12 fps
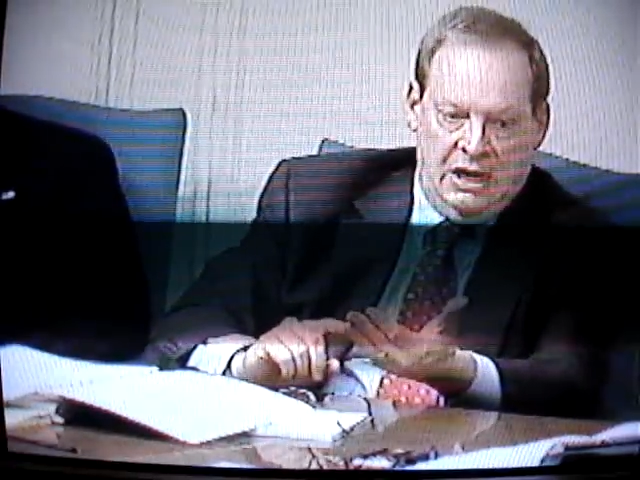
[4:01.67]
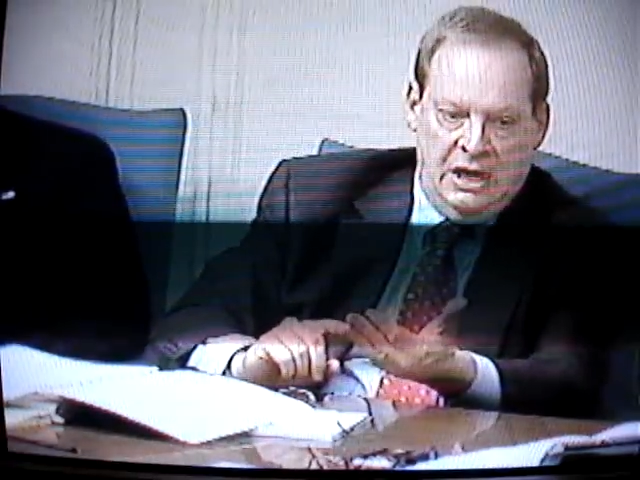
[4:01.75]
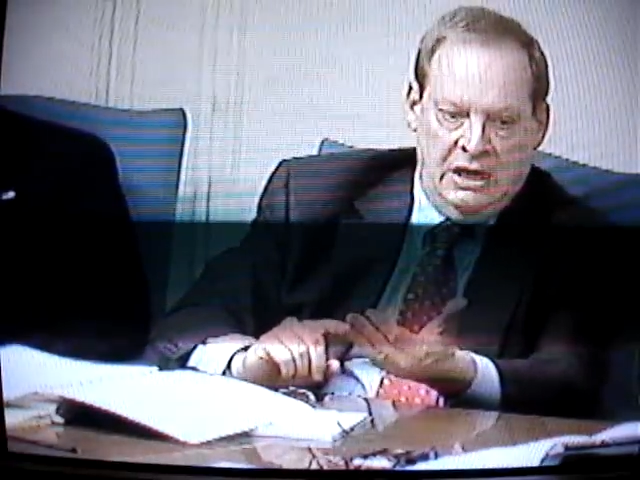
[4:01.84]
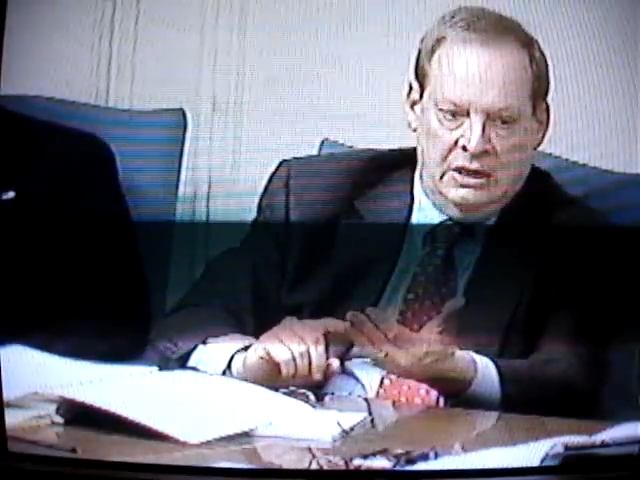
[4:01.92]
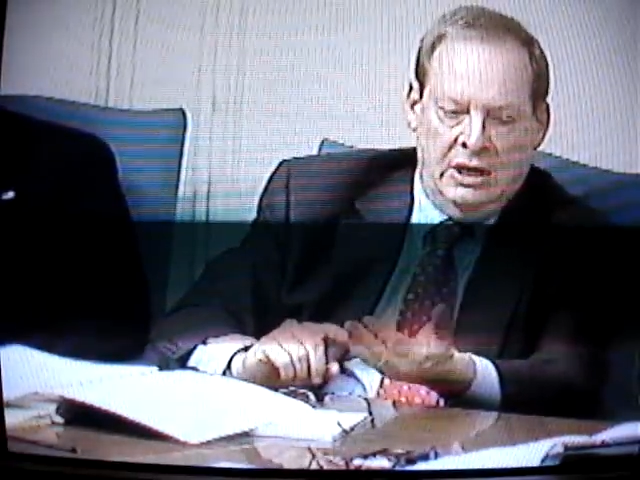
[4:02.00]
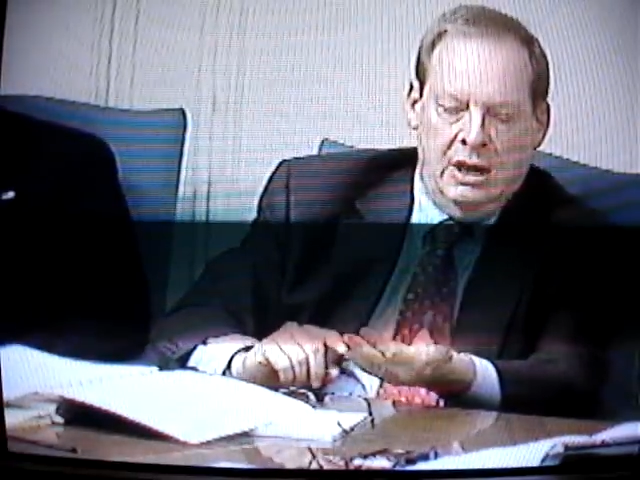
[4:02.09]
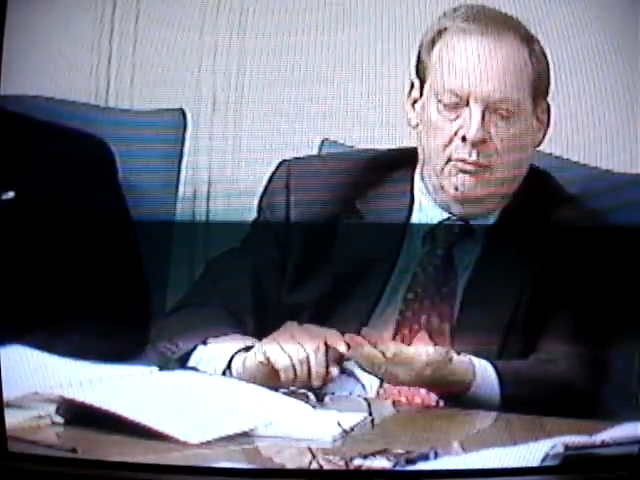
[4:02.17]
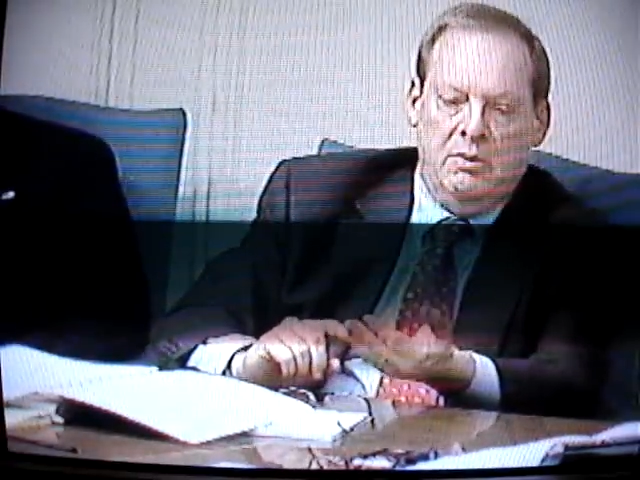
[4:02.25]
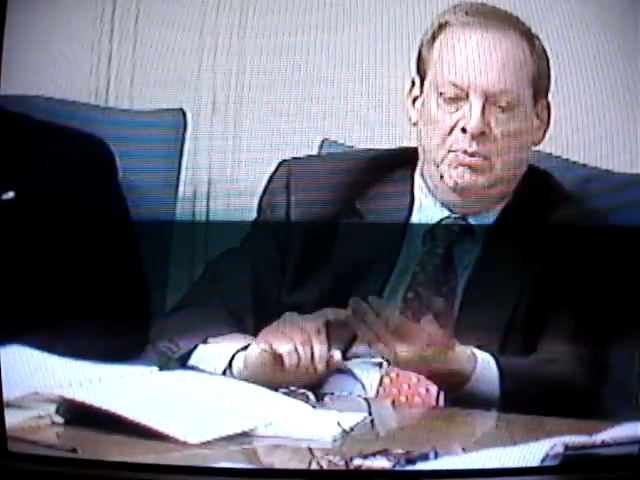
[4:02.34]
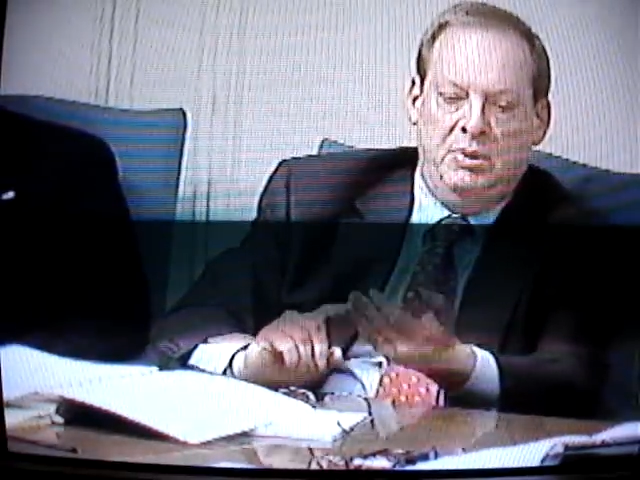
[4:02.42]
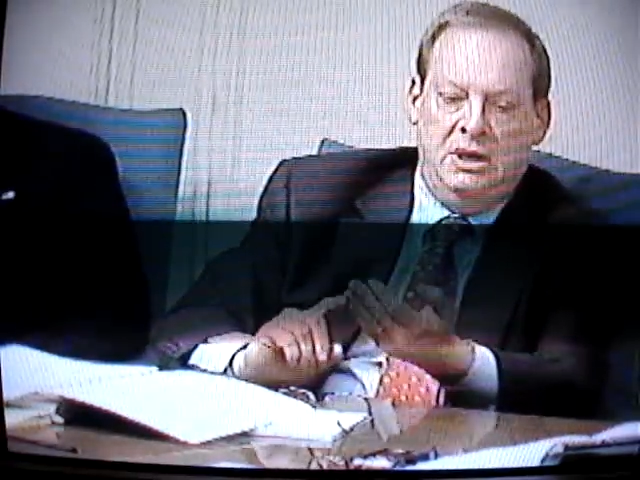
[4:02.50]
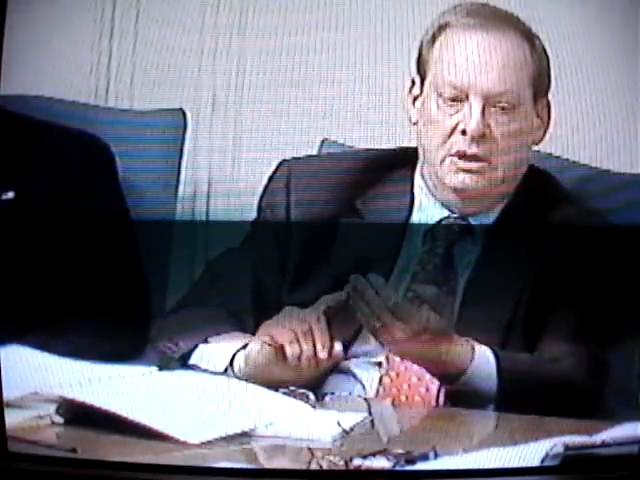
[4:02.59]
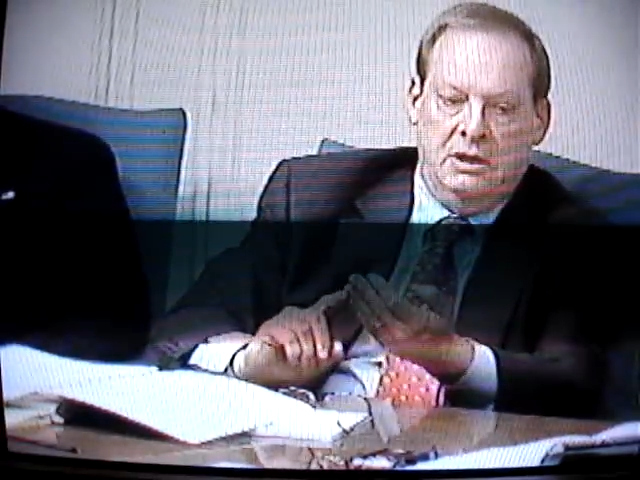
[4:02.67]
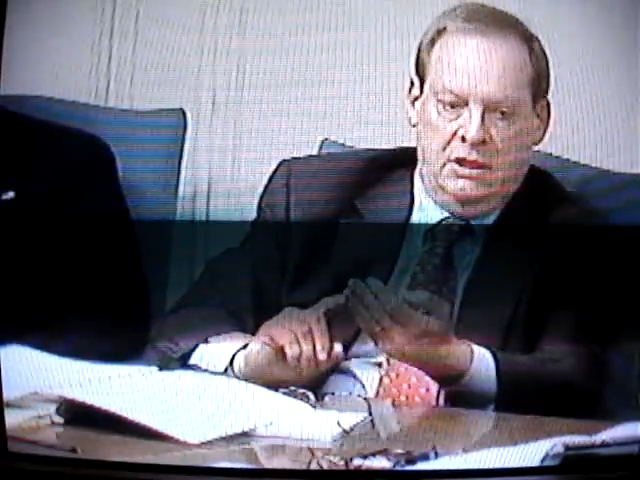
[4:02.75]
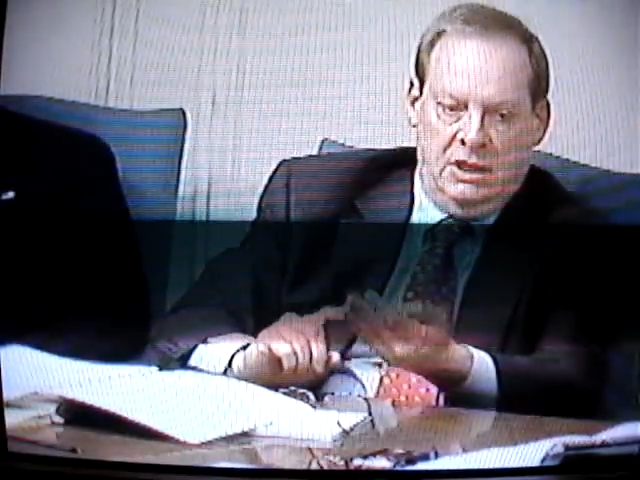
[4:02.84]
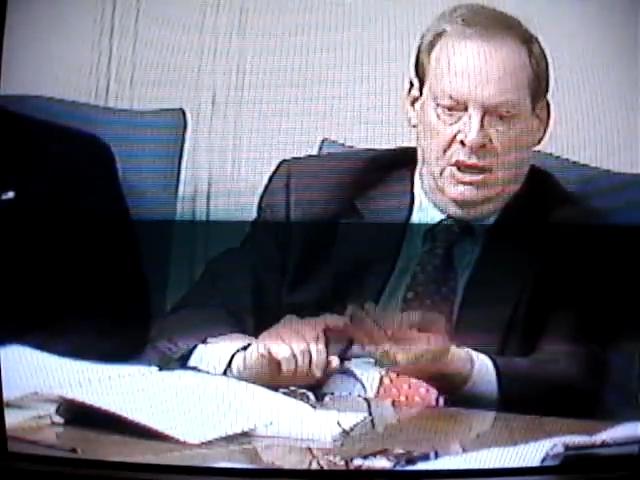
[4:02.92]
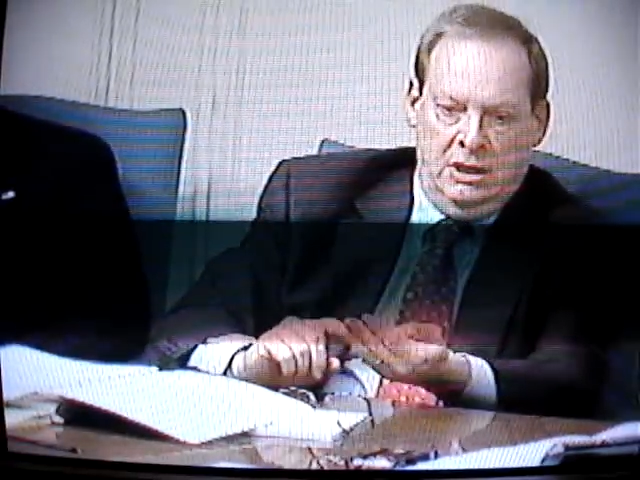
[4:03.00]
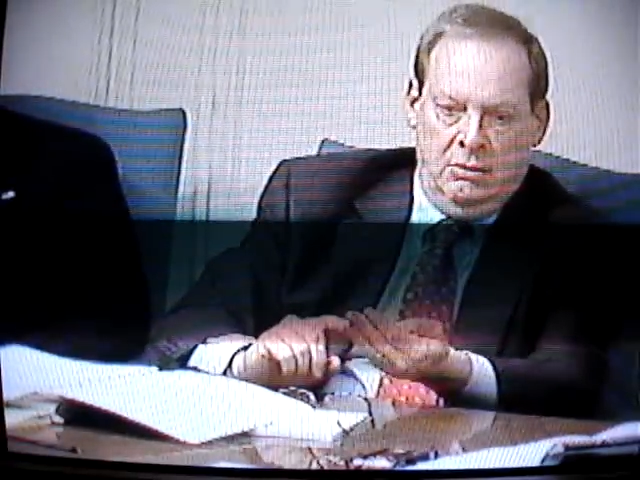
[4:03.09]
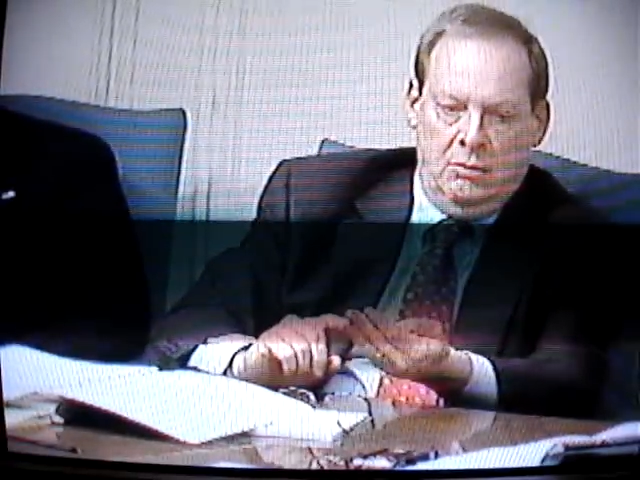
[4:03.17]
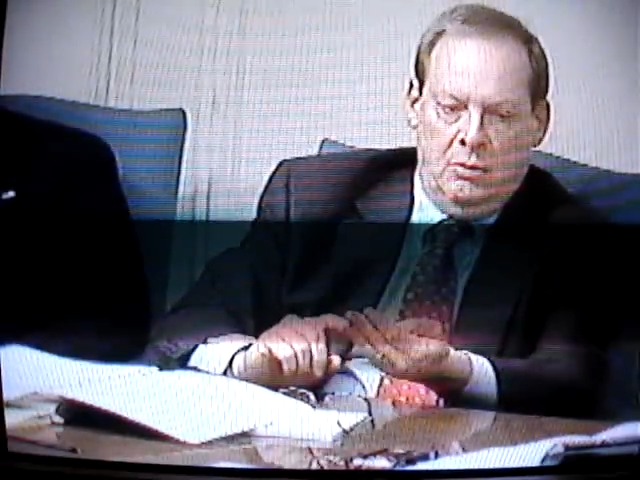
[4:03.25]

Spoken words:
night, and I repeat again,